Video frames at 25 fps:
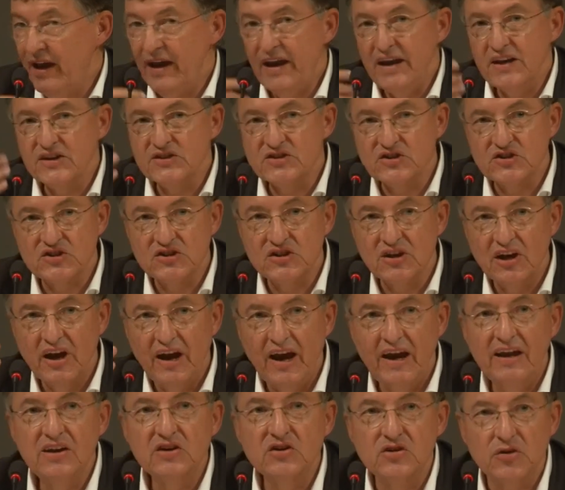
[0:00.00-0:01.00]
is
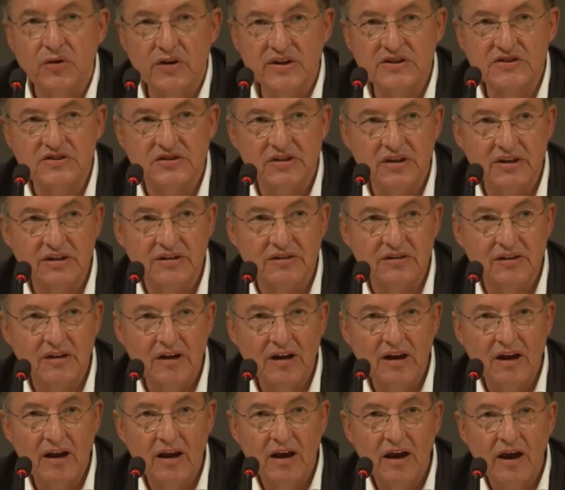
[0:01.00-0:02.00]
interested
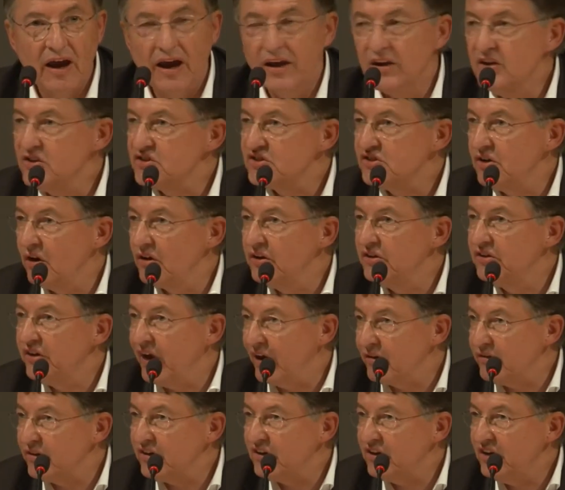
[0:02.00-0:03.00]
in a
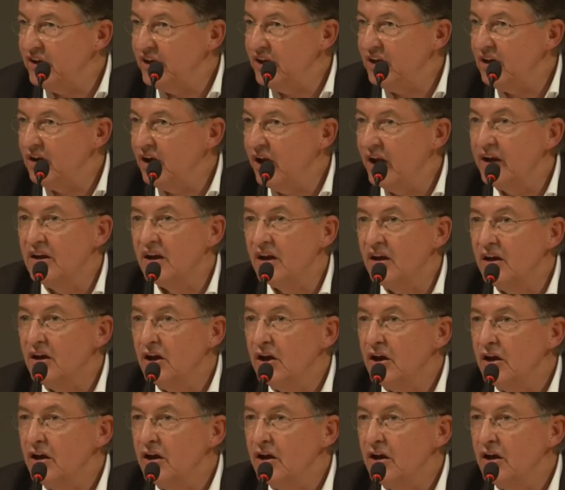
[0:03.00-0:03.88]
solidarity, in a